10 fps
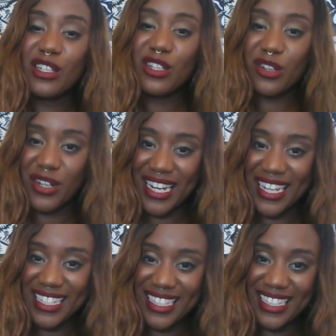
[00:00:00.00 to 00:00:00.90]

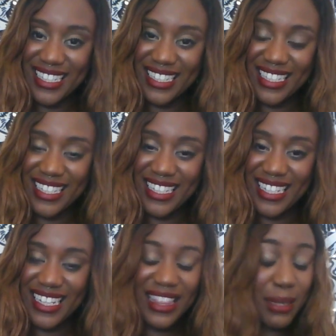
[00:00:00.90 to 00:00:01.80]
during
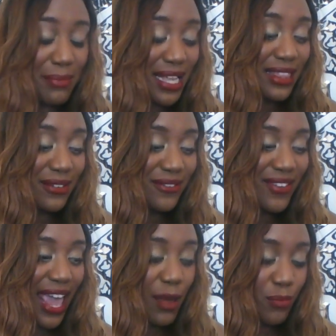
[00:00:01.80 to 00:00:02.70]
the month
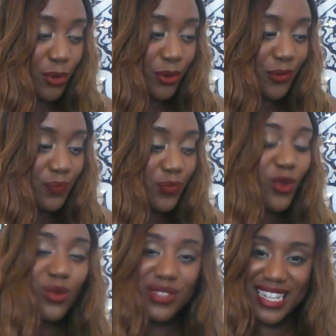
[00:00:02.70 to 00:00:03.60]
of April
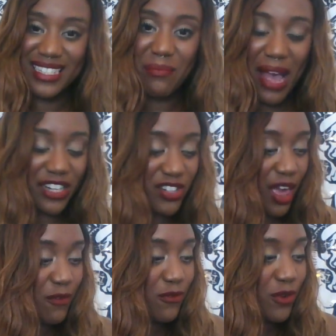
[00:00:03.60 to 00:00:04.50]
who does match
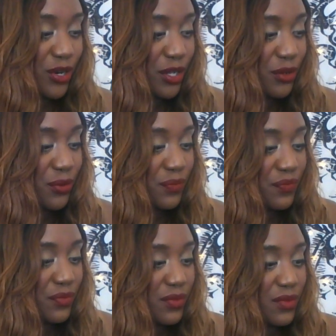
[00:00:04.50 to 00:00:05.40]
that for you.
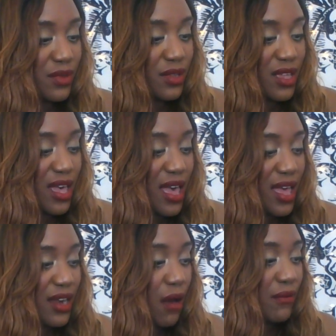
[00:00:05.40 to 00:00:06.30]

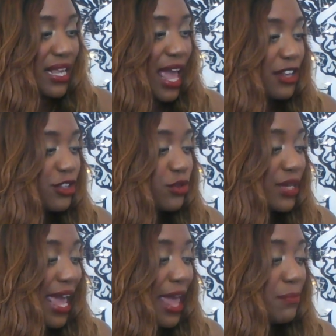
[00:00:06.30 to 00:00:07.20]
Now again, you
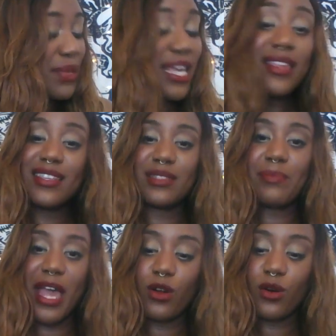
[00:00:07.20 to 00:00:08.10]
can be this
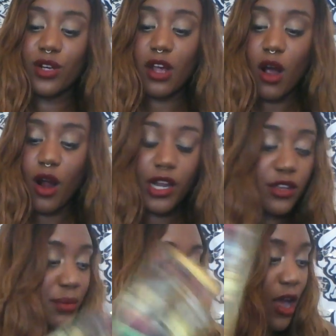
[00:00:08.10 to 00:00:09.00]
man holding a heart.
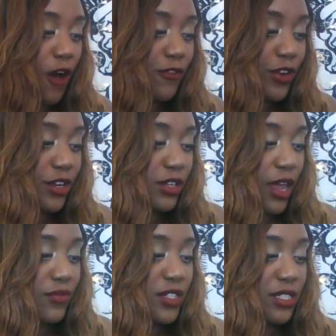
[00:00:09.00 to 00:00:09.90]
You could be offering your
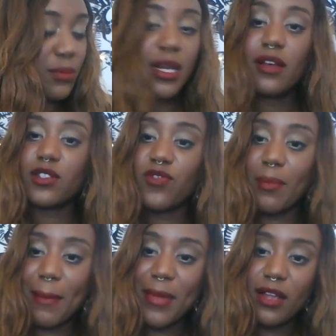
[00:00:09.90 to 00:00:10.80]
love to someone else. For
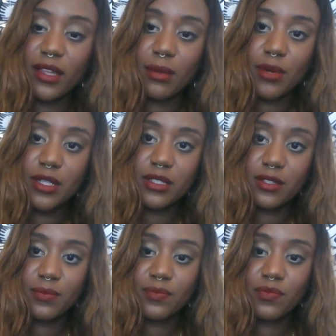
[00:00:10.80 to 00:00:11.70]
my male Libras,